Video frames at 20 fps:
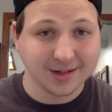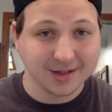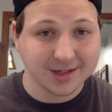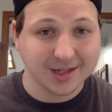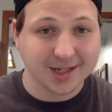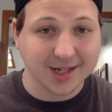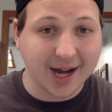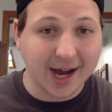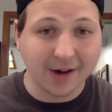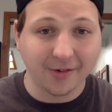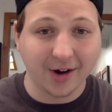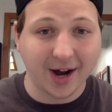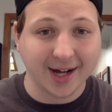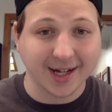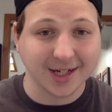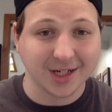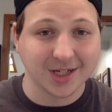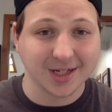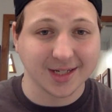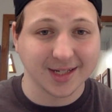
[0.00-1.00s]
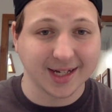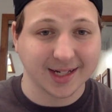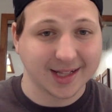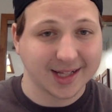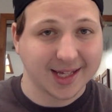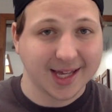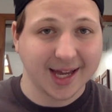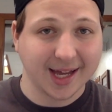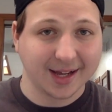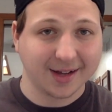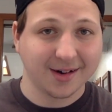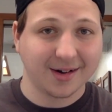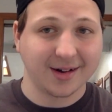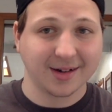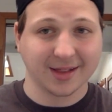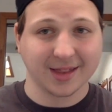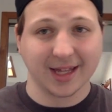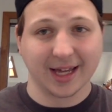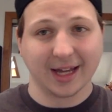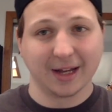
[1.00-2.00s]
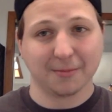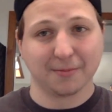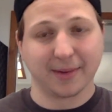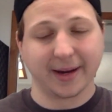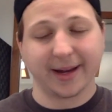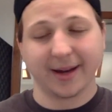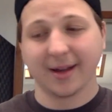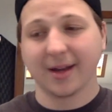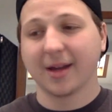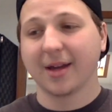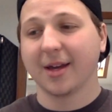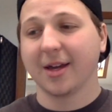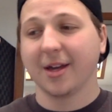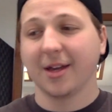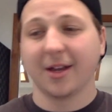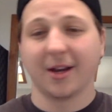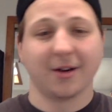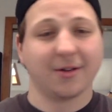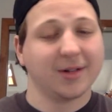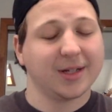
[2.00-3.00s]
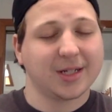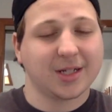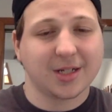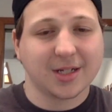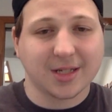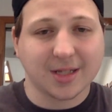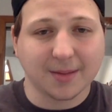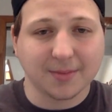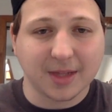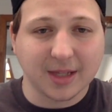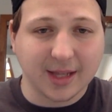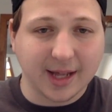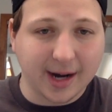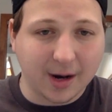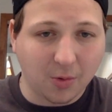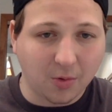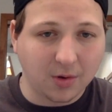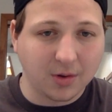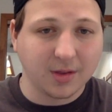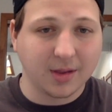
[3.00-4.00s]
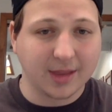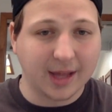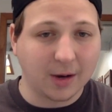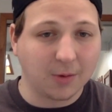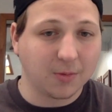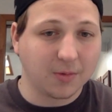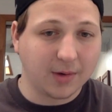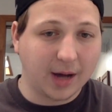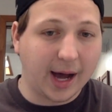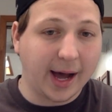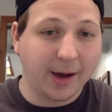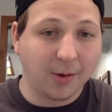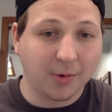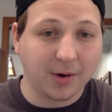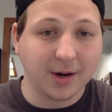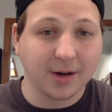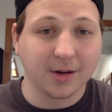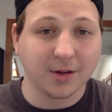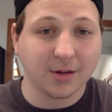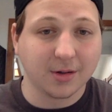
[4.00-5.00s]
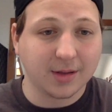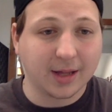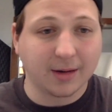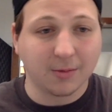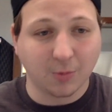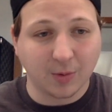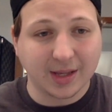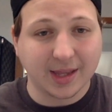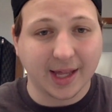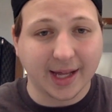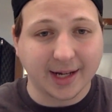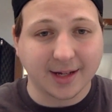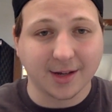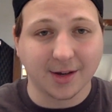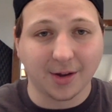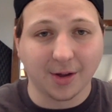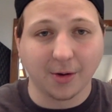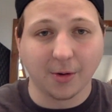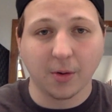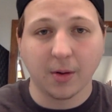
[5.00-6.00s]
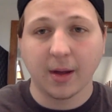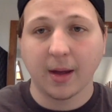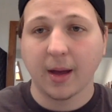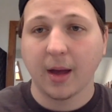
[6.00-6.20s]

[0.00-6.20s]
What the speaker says: skyrocket just like the King Kong thing. But it's just something that I want to do, that we'd like to do.